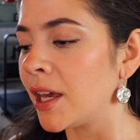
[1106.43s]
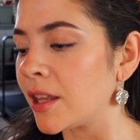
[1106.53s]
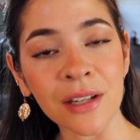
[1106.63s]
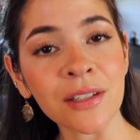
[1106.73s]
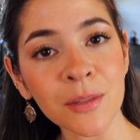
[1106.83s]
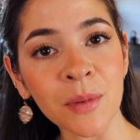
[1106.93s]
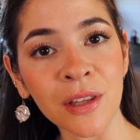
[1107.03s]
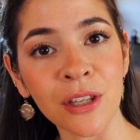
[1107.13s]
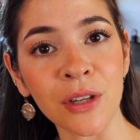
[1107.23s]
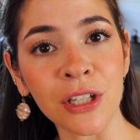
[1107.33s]
there's a spray
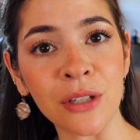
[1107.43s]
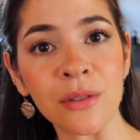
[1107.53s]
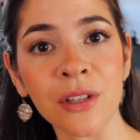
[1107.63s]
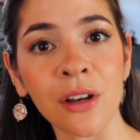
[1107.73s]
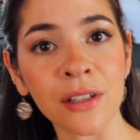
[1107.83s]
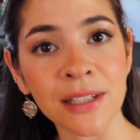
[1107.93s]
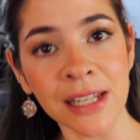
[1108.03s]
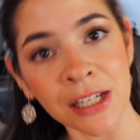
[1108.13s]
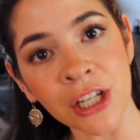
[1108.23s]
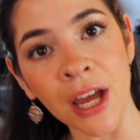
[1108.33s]
that you can use called
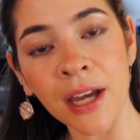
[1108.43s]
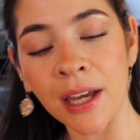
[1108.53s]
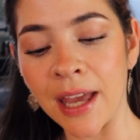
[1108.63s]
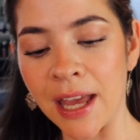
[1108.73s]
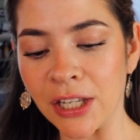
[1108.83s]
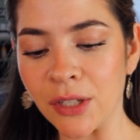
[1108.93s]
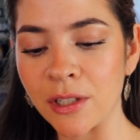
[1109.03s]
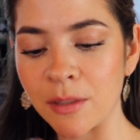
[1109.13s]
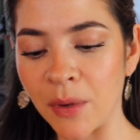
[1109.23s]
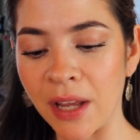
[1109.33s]
Seat Check, and you
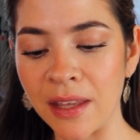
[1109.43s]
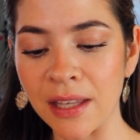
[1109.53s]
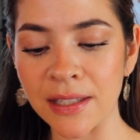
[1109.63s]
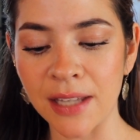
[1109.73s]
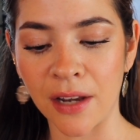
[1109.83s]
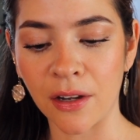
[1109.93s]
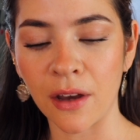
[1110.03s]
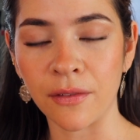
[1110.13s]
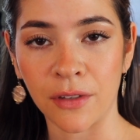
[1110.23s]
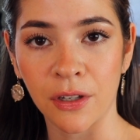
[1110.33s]
spray the inside
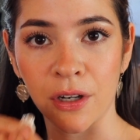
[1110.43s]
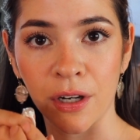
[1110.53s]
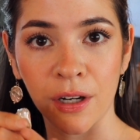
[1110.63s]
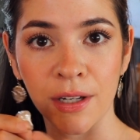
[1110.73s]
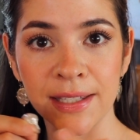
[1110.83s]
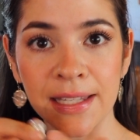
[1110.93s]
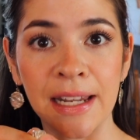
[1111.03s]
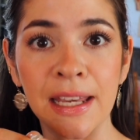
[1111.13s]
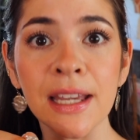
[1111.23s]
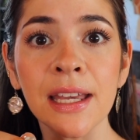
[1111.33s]
of your
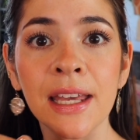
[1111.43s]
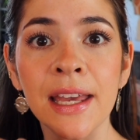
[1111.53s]
setting